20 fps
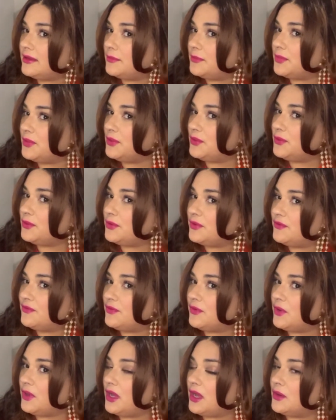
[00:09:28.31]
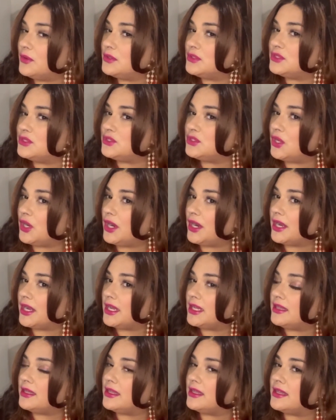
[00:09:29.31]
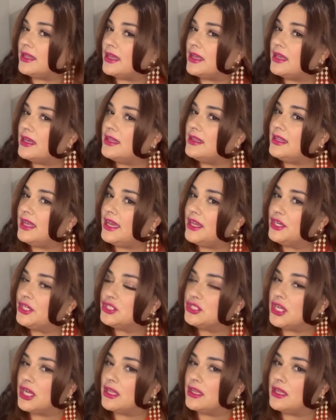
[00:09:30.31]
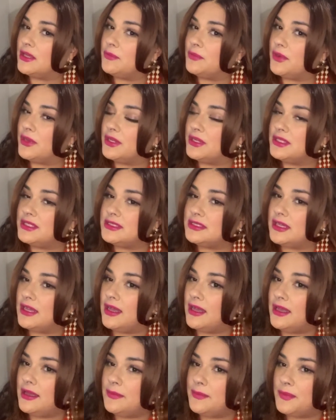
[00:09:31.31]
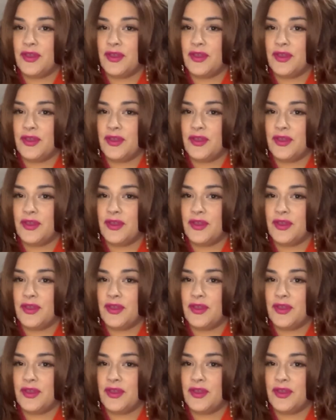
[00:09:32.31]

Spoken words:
beautiful how it's dark and then like a lighter chocolate brown on top.